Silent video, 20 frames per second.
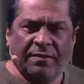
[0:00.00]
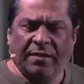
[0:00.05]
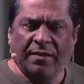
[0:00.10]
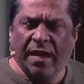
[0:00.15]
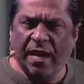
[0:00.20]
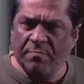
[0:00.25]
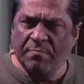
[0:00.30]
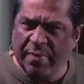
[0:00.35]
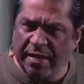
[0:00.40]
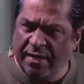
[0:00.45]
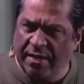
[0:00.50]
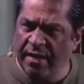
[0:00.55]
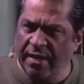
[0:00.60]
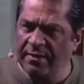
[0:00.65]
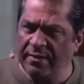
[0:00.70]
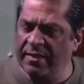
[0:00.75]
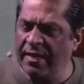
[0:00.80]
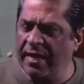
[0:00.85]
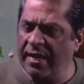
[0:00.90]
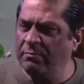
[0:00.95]
And many a
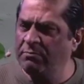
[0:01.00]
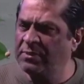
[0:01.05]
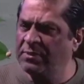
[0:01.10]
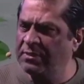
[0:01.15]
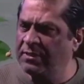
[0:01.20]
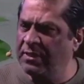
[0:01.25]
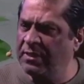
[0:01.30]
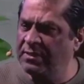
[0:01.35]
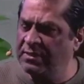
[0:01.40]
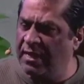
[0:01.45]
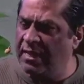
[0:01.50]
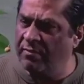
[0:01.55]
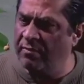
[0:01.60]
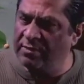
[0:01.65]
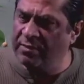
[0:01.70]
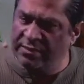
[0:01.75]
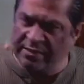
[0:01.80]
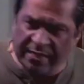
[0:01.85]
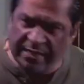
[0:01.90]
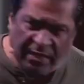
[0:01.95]
times it's our
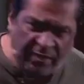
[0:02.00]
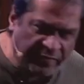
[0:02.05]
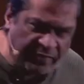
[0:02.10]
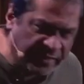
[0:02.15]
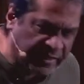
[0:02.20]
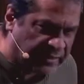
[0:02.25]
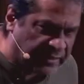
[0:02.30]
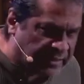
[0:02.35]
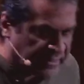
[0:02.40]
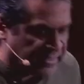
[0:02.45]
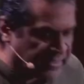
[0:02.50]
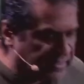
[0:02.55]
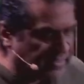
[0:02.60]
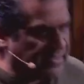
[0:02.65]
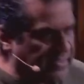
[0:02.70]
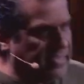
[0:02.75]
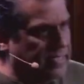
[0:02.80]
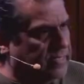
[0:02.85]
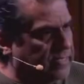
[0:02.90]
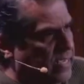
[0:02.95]

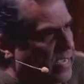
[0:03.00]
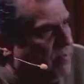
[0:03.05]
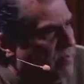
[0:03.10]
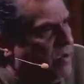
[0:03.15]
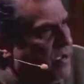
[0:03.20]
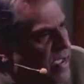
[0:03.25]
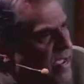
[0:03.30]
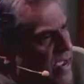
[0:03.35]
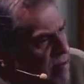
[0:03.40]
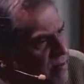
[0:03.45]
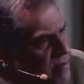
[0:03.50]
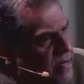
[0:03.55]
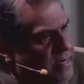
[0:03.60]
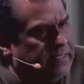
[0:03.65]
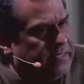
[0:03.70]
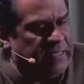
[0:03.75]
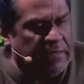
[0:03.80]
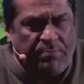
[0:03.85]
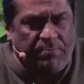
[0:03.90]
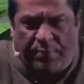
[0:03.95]
self-conceit, our
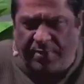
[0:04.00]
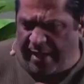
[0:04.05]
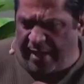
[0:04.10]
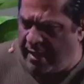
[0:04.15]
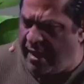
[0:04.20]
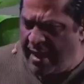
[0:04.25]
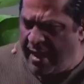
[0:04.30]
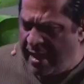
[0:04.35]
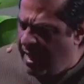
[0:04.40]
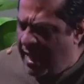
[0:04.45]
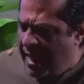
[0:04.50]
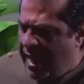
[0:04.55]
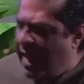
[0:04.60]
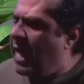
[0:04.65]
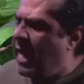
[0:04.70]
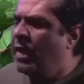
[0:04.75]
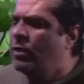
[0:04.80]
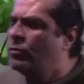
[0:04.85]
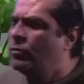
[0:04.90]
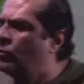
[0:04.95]
arrogance and pride. How